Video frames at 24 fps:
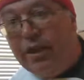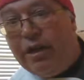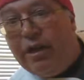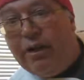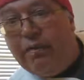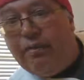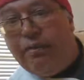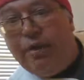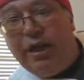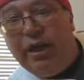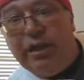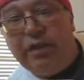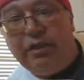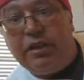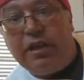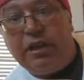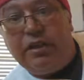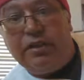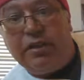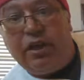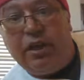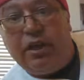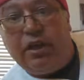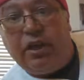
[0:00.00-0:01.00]
it's
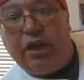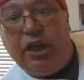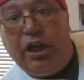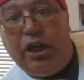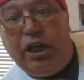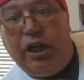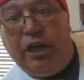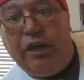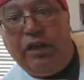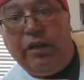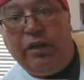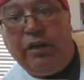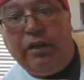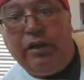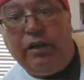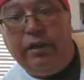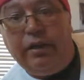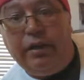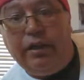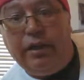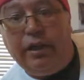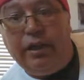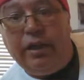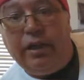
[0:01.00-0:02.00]
all good.
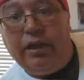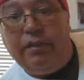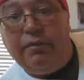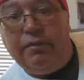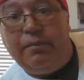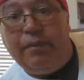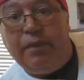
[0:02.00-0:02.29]
Um,